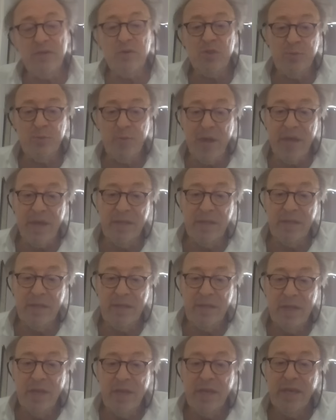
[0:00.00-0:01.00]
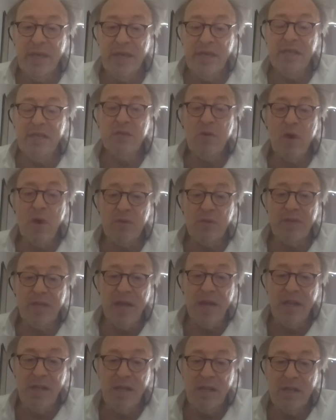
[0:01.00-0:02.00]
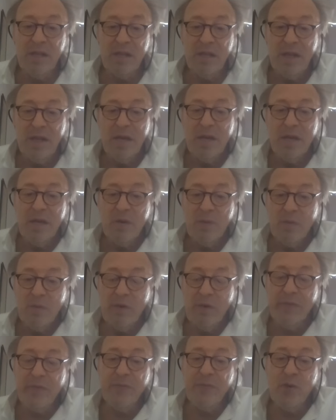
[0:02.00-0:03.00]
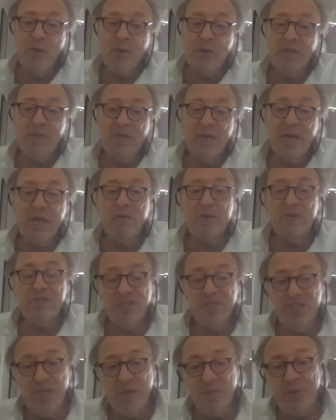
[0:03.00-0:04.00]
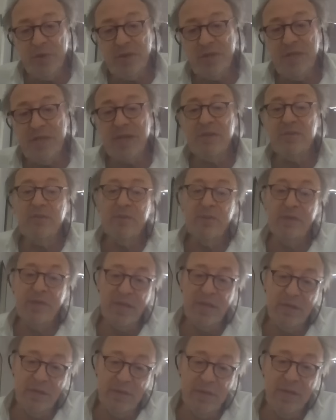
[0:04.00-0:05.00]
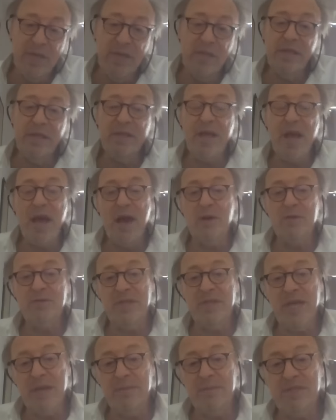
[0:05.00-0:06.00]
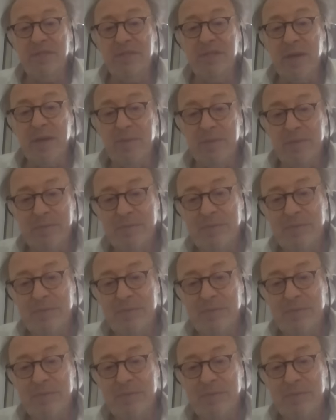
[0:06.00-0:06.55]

to Spain, into a hotel with food, and was cheaper than than heating the house in Amsterdam.